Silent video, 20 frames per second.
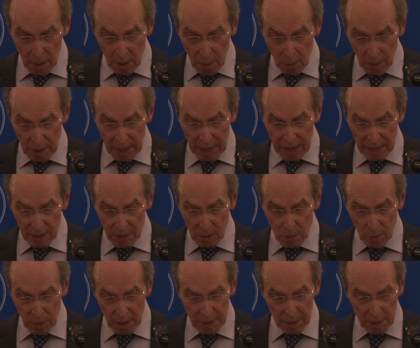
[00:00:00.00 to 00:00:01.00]
When asked
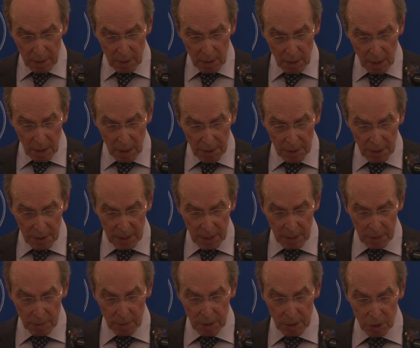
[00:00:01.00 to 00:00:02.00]
whether other
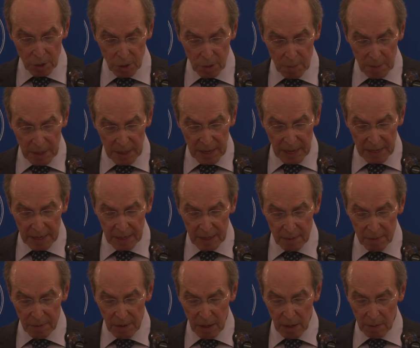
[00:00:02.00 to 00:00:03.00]
countries should be getting
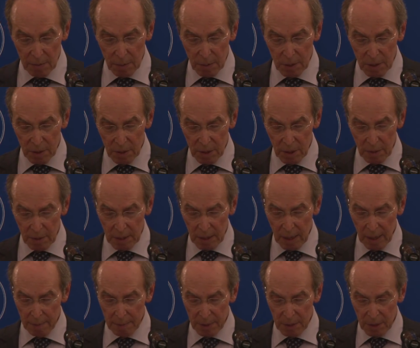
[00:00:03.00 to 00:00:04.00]
involved with the Syrian
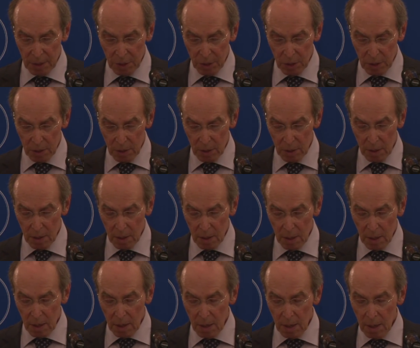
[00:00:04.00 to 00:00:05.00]
opposition,
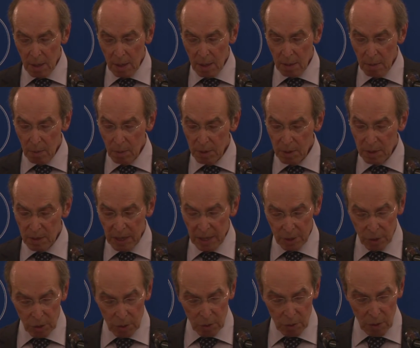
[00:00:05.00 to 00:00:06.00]
with
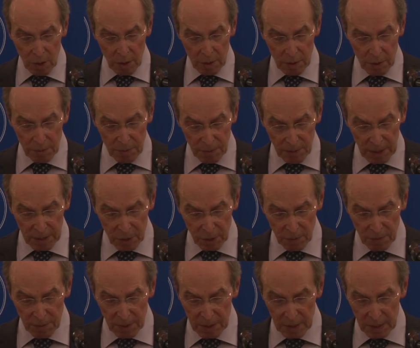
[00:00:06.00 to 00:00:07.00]
attention drawn to French
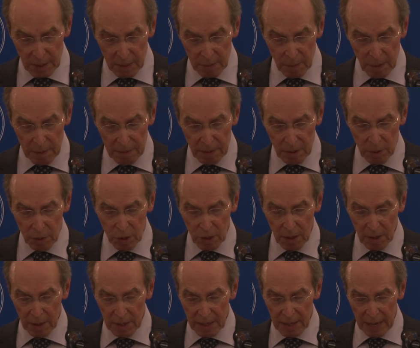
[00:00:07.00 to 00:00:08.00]
funding of
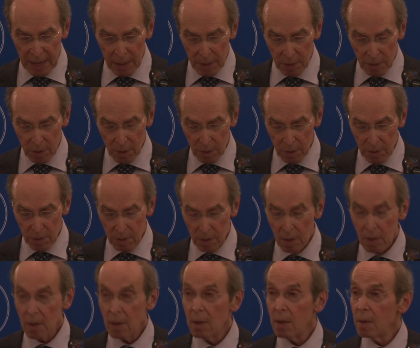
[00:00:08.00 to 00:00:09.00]
revolutionary councils,
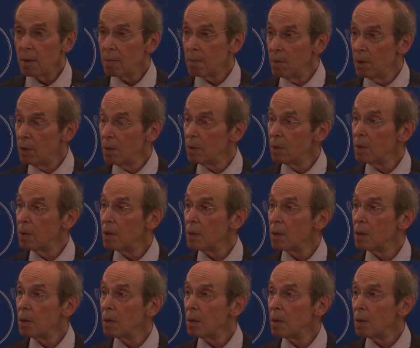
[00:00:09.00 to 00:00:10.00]
Mood,
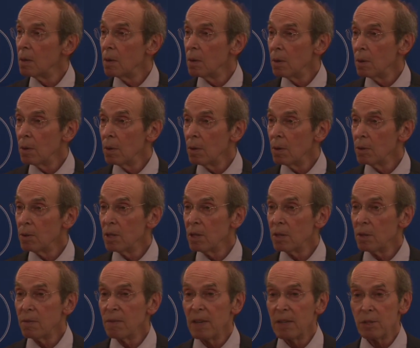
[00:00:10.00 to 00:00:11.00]
whose
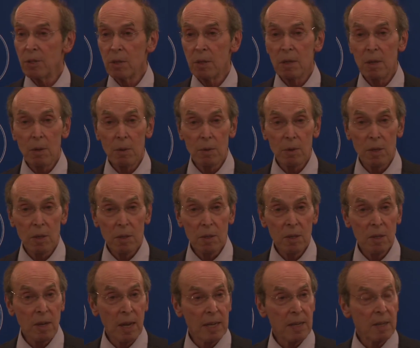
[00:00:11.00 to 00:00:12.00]

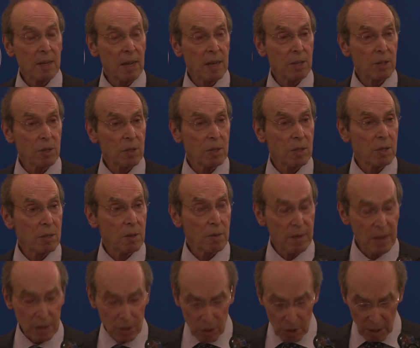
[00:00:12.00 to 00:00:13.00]
United Nations
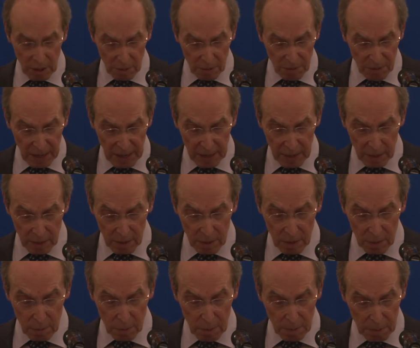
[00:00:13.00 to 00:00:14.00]
intervention had failed,
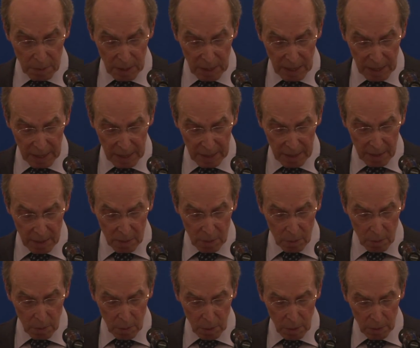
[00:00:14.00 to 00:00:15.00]
replied,
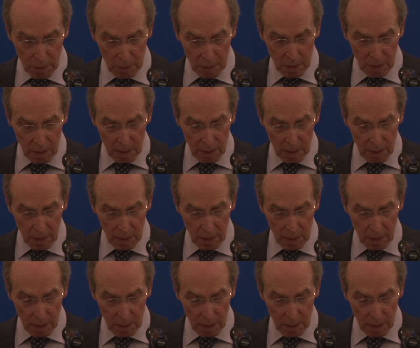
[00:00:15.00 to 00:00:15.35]
quote,